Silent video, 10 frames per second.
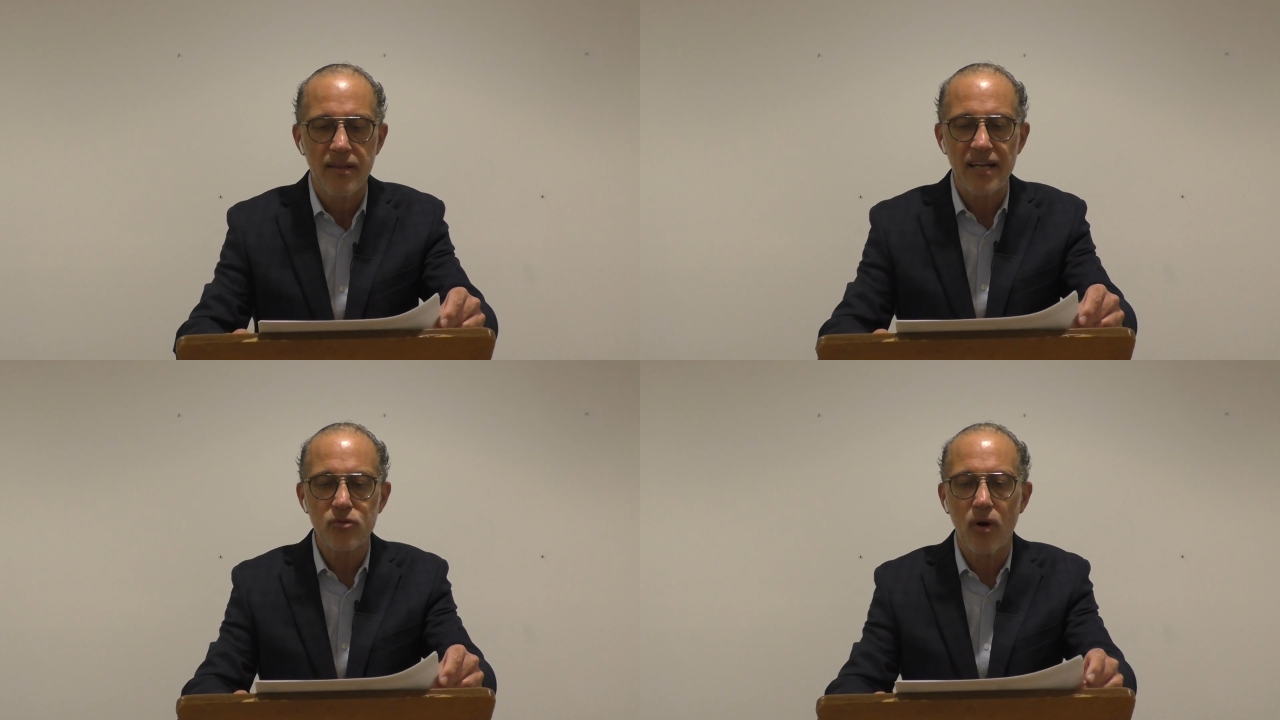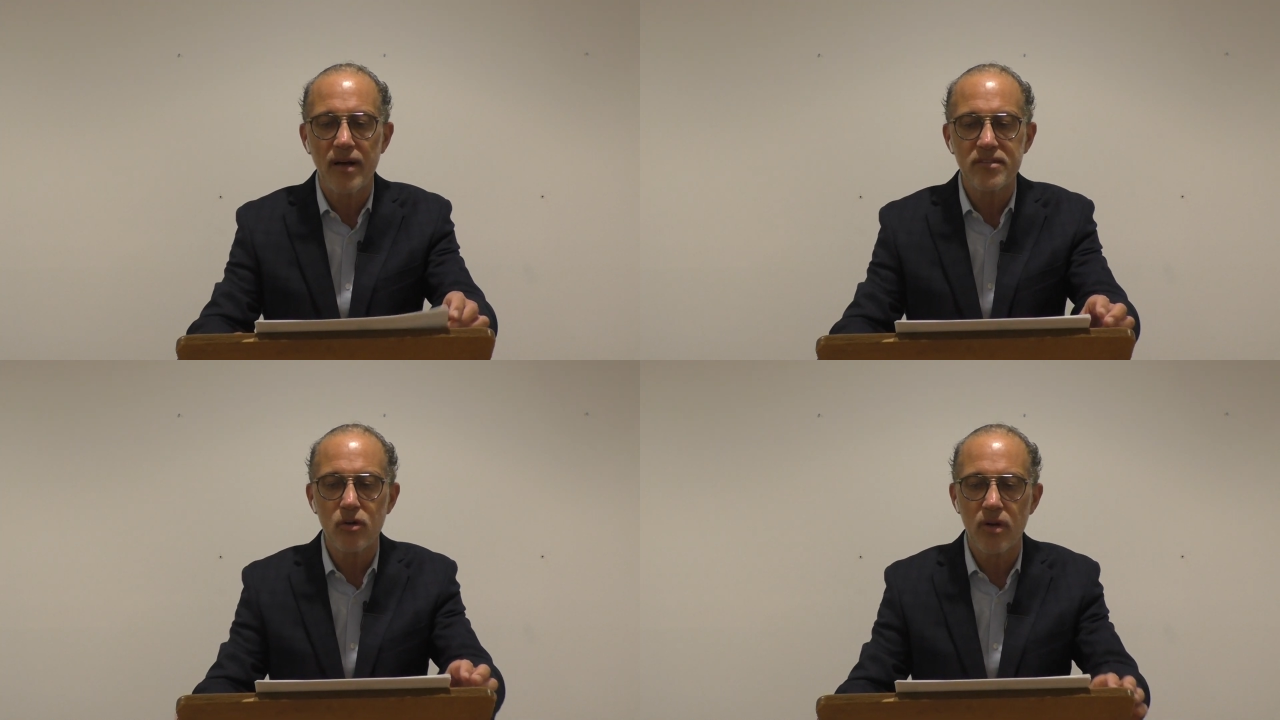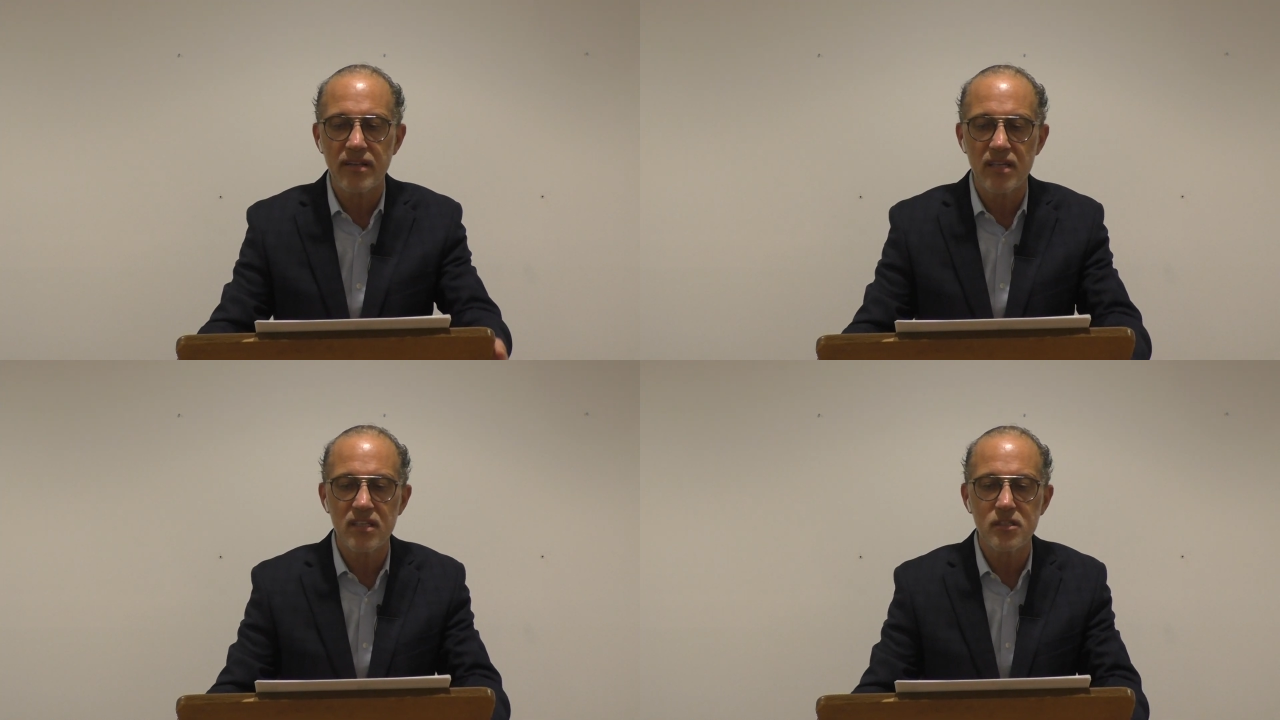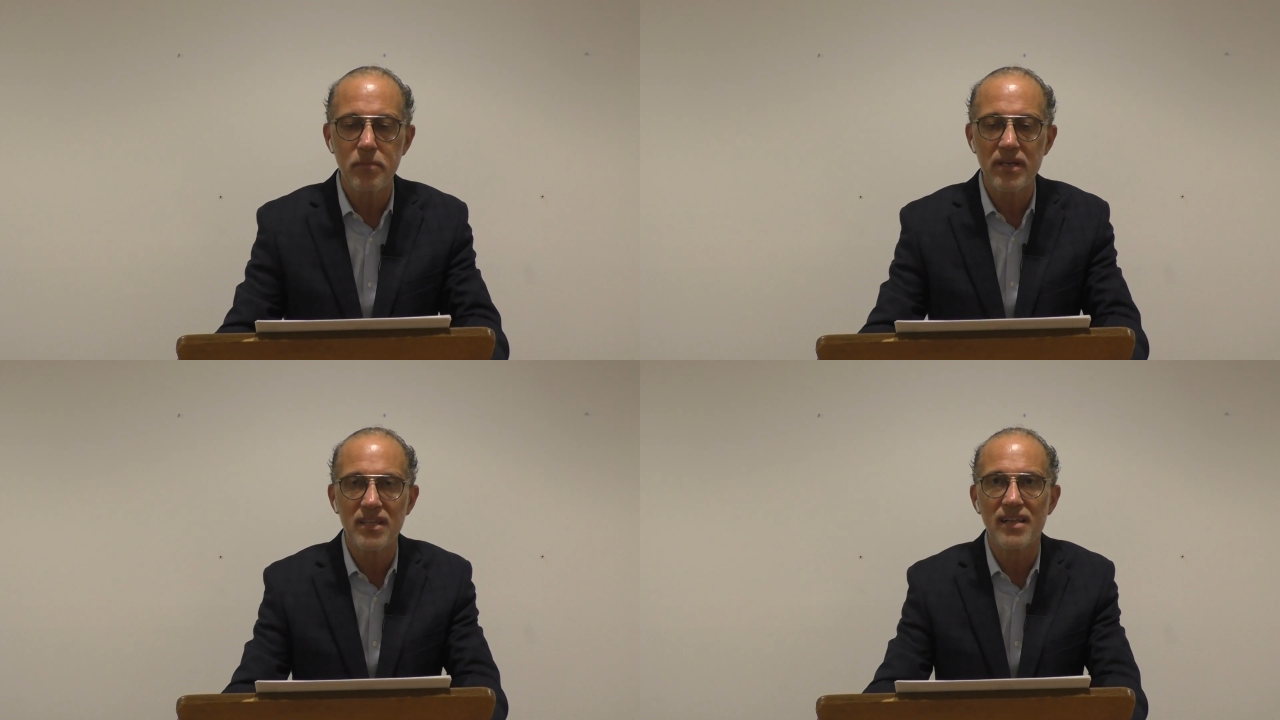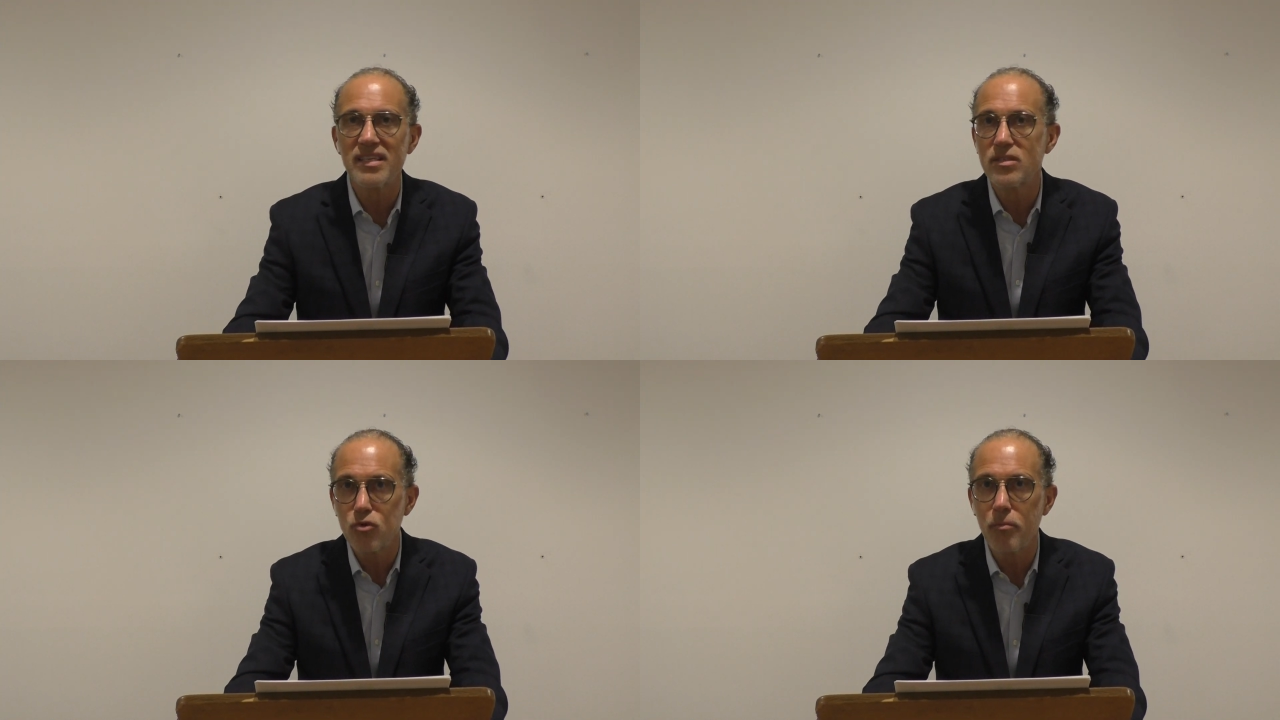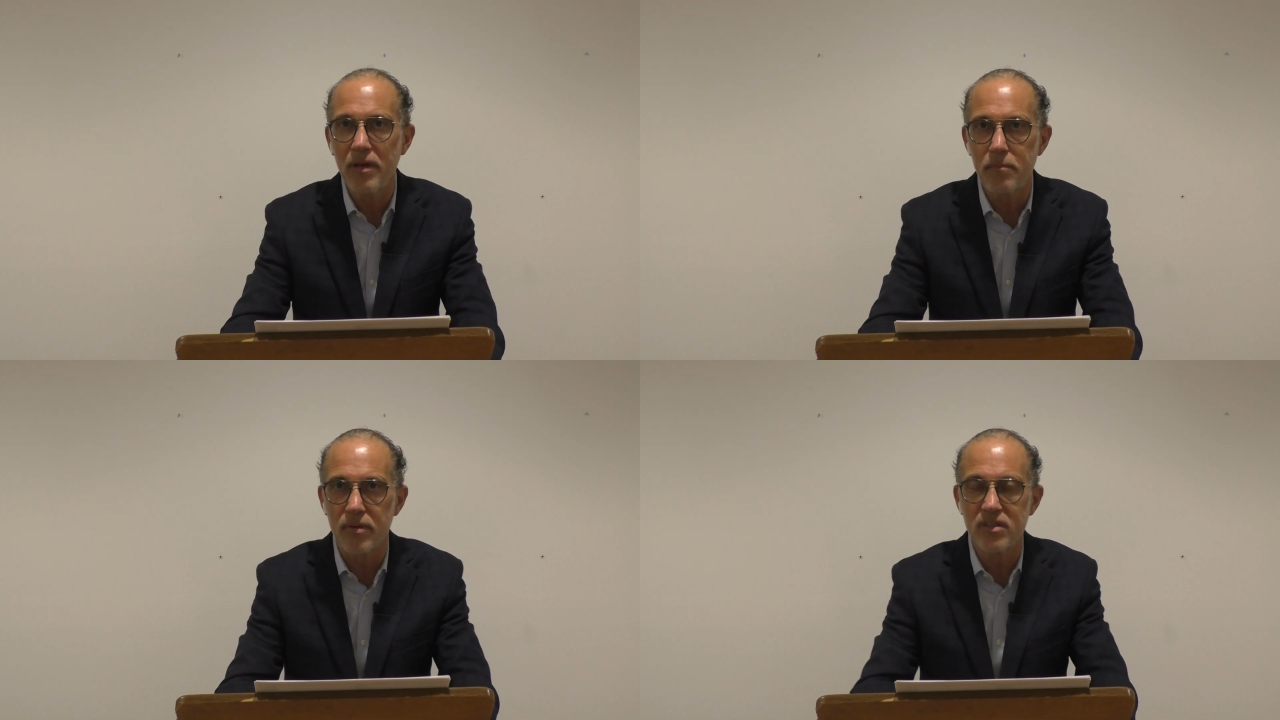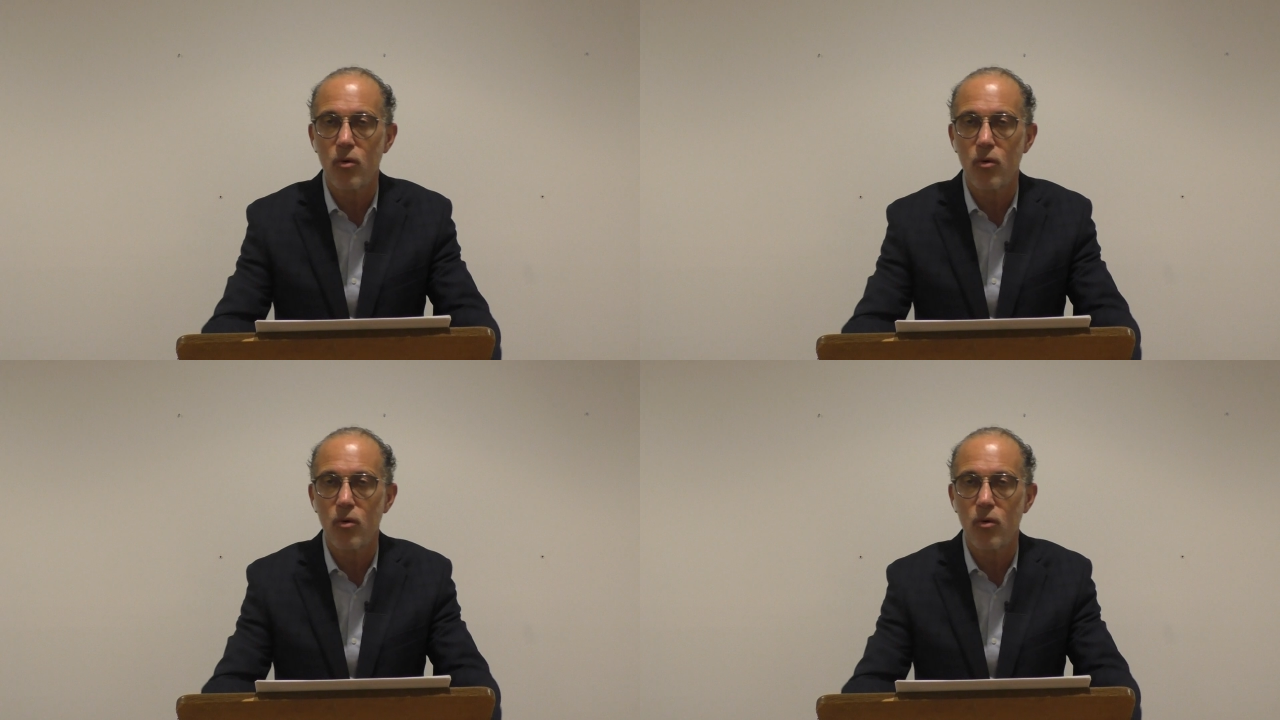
That's why it's a good idea to speak to at least 2 people.